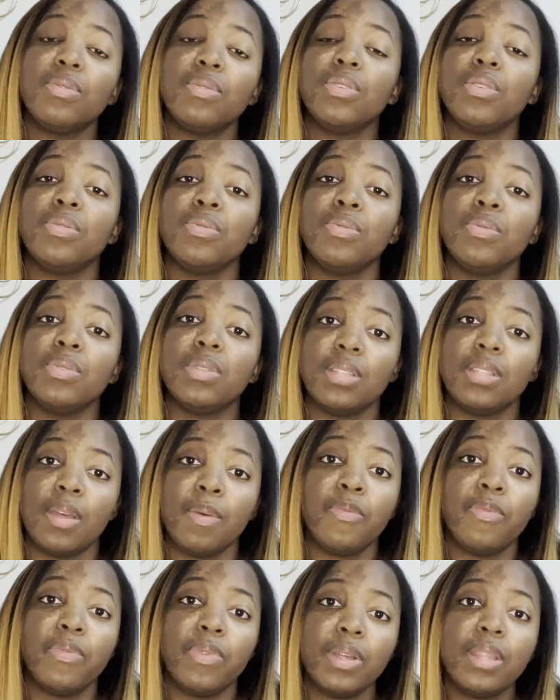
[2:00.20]
do
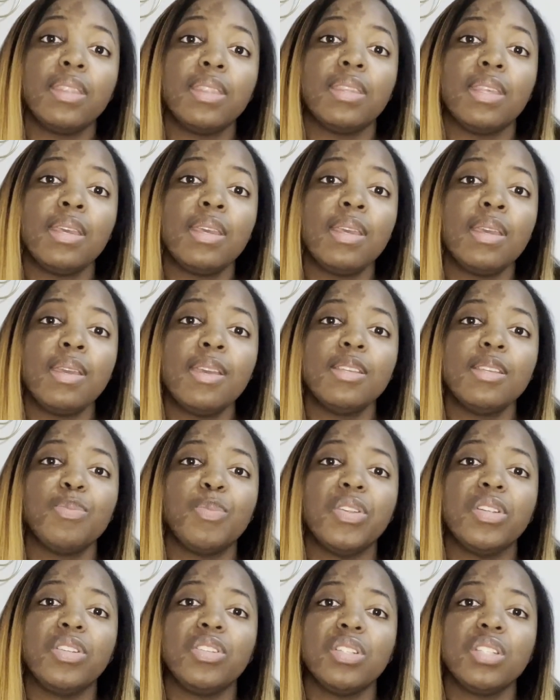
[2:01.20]
some fun things, but
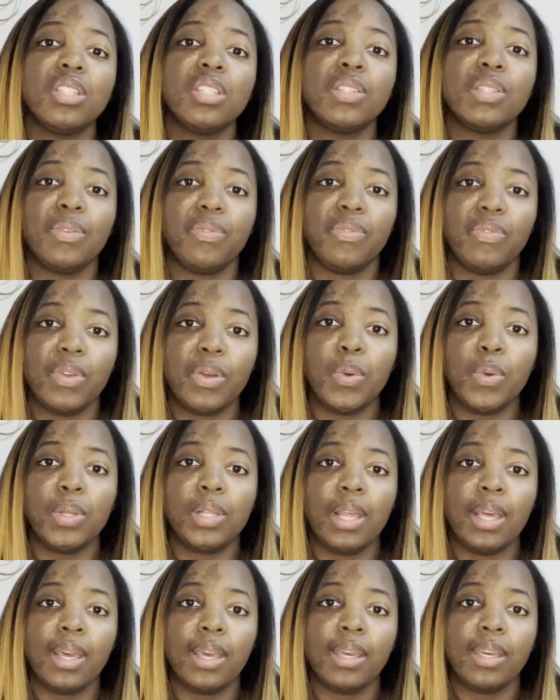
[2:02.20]
it just felt
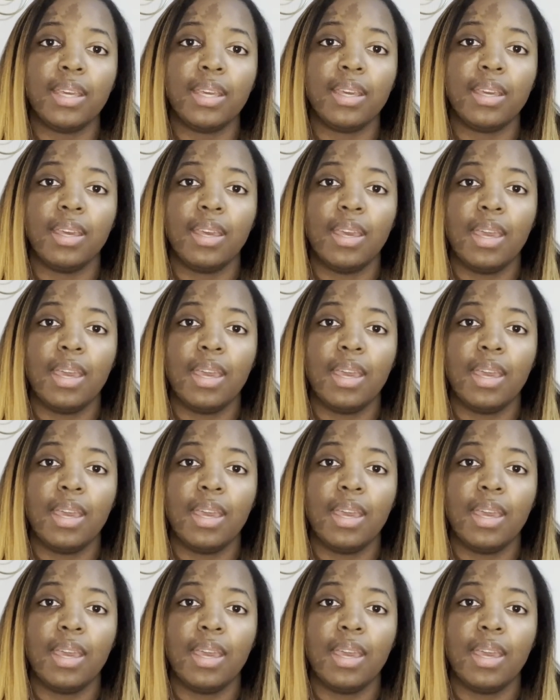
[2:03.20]
like